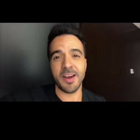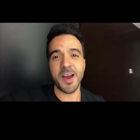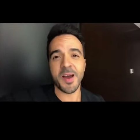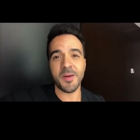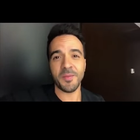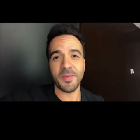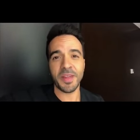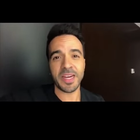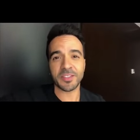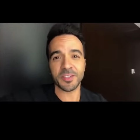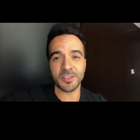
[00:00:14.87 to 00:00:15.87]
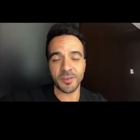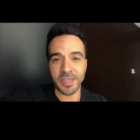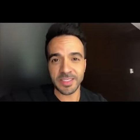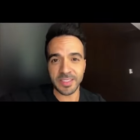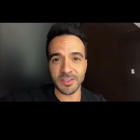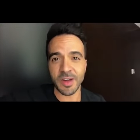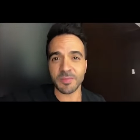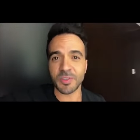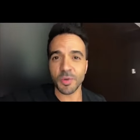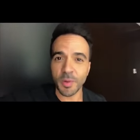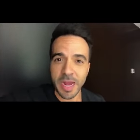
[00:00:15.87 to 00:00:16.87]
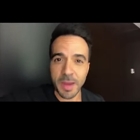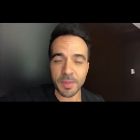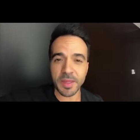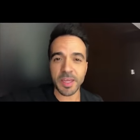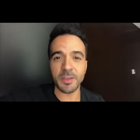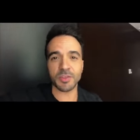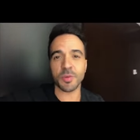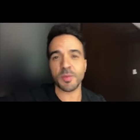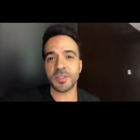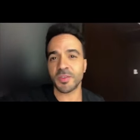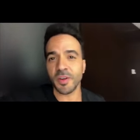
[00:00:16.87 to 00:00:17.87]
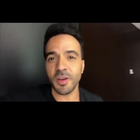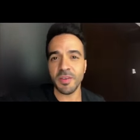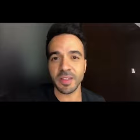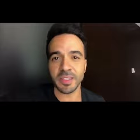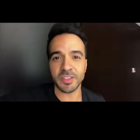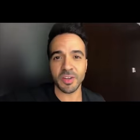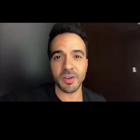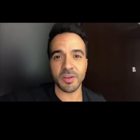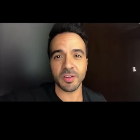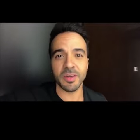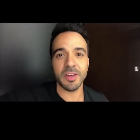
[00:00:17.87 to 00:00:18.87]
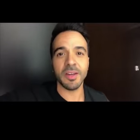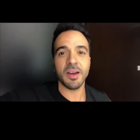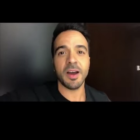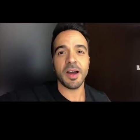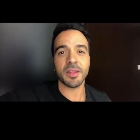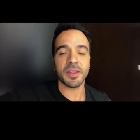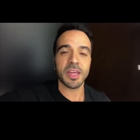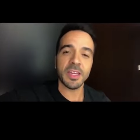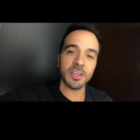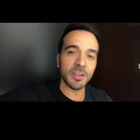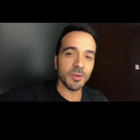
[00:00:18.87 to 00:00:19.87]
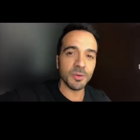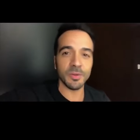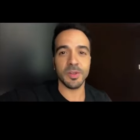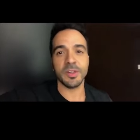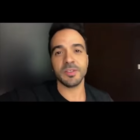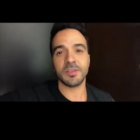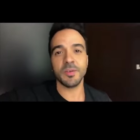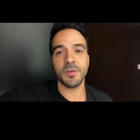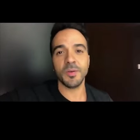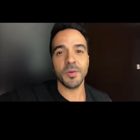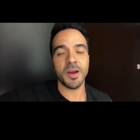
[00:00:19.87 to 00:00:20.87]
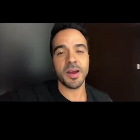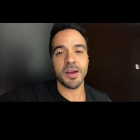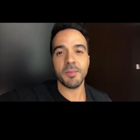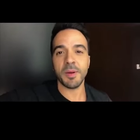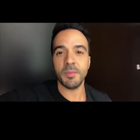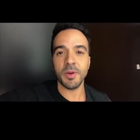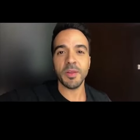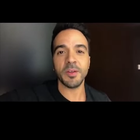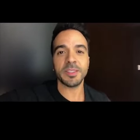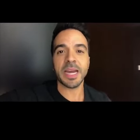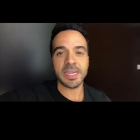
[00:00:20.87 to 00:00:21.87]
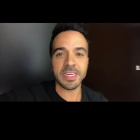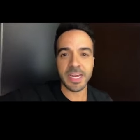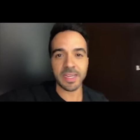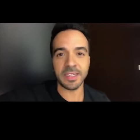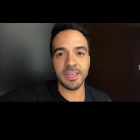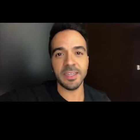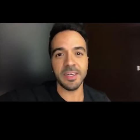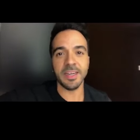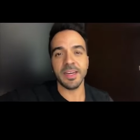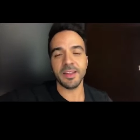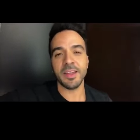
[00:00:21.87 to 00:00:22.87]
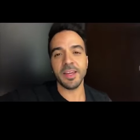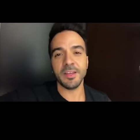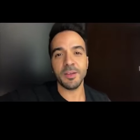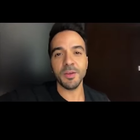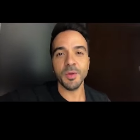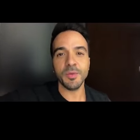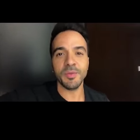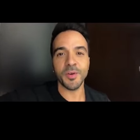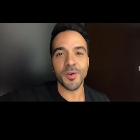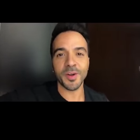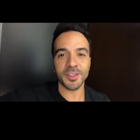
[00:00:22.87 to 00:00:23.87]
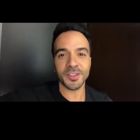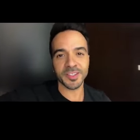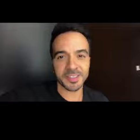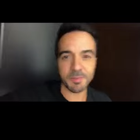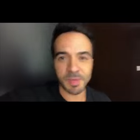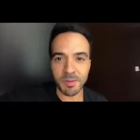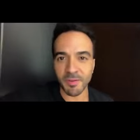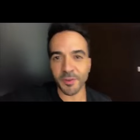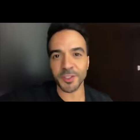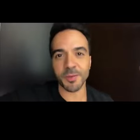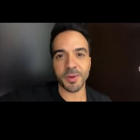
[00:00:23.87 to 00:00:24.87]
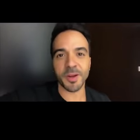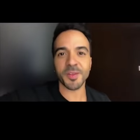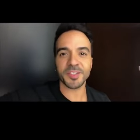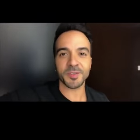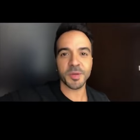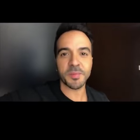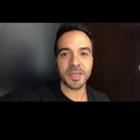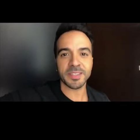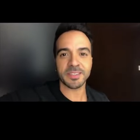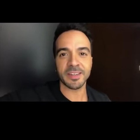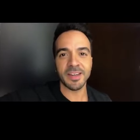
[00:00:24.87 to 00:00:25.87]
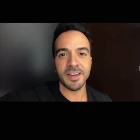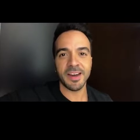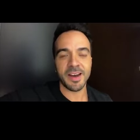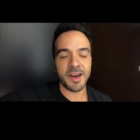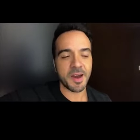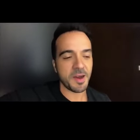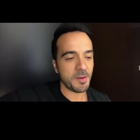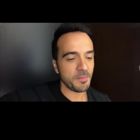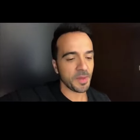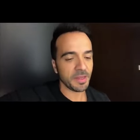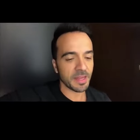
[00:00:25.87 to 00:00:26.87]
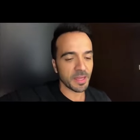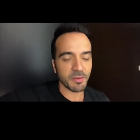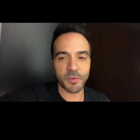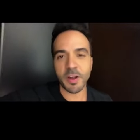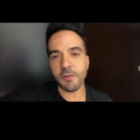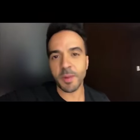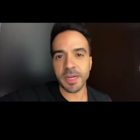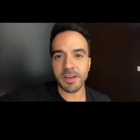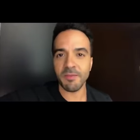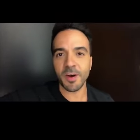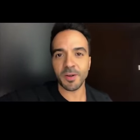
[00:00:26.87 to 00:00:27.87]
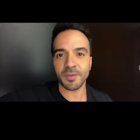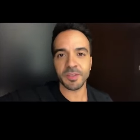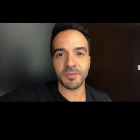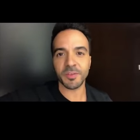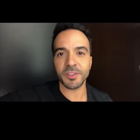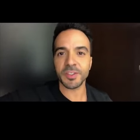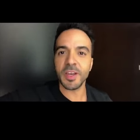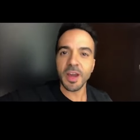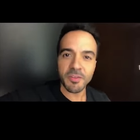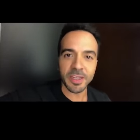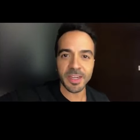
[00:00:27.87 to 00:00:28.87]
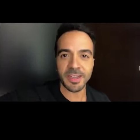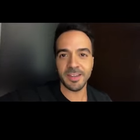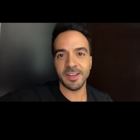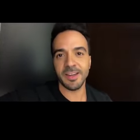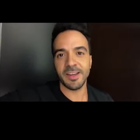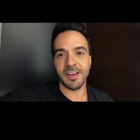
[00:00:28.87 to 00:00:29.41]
That's just crazy. So I'm super happy. Thank you so much for loving this song. Thank you to my brother, Daddy Yankee. Thank you for Justin Bieber for jumping on this remix. And thank you for everybody involved and for just loving it.